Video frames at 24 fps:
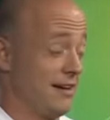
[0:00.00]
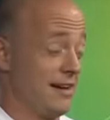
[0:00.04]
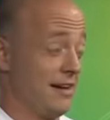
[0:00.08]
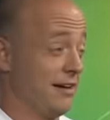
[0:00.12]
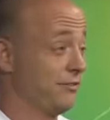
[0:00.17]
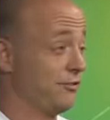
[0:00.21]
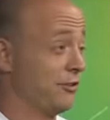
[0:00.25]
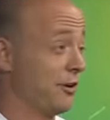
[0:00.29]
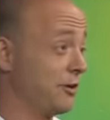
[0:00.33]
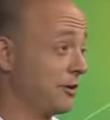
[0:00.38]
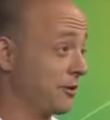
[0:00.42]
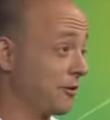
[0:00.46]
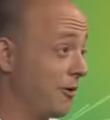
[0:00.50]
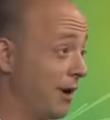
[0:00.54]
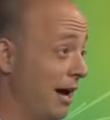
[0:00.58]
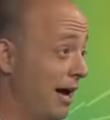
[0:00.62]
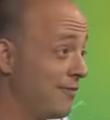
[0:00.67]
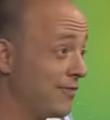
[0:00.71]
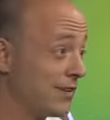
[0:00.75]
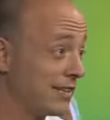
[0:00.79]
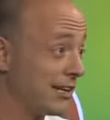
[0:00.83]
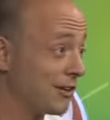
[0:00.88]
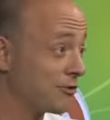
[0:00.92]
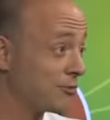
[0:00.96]
I saw the
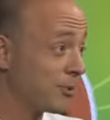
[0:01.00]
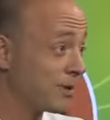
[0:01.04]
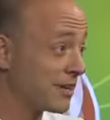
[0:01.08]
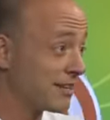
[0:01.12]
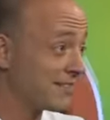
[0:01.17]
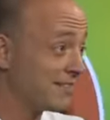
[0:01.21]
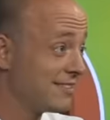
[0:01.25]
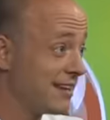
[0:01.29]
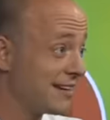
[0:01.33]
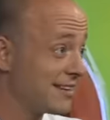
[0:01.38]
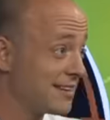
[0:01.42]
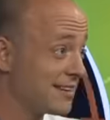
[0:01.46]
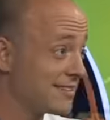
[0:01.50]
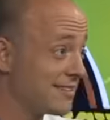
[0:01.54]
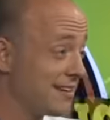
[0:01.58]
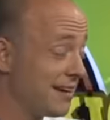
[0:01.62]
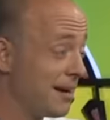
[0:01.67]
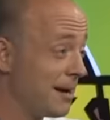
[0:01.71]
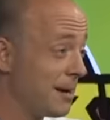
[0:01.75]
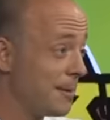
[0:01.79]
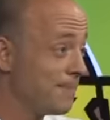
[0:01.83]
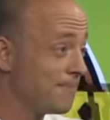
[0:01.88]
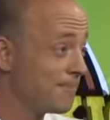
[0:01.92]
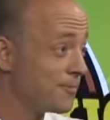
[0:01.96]
graphic. That's what it said at the
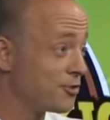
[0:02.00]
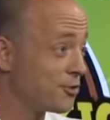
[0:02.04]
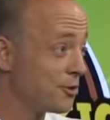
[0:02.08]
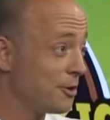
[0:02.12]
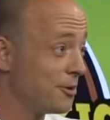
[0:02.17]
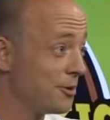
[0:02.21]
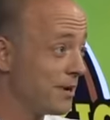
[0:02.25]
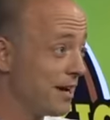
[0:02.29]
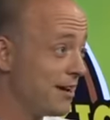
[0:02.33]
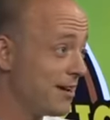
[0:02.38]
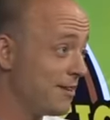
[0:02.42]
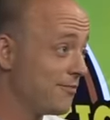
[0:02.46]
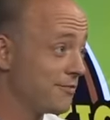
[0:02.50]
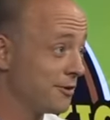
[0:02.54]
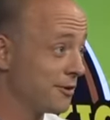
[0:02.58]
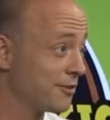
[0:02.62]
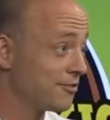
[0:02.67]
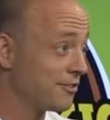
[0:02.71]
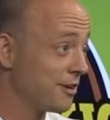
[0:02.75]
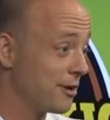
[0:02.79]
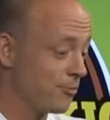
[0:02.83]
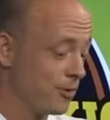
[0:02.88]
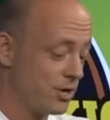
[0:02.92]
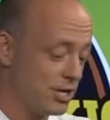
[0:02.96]
time. So hey, I feel
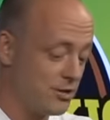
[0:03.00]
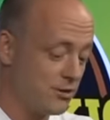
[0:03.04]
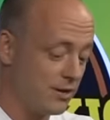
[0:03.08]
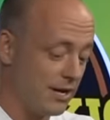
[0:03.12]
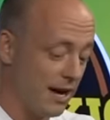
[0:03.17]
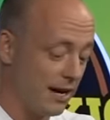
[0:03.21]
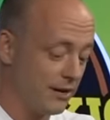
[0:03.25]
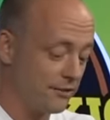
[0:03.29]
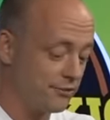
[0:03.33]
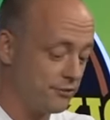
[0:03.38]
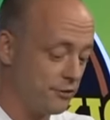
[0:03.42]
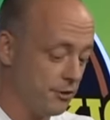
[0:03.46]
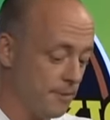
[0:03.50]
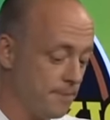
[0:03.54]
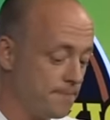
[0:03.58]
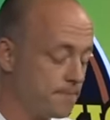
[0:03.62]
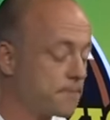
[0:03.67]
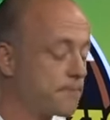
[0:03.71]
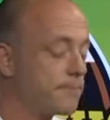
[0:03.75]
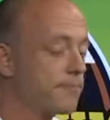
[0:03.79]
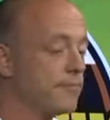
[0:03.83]
the same way you guys do.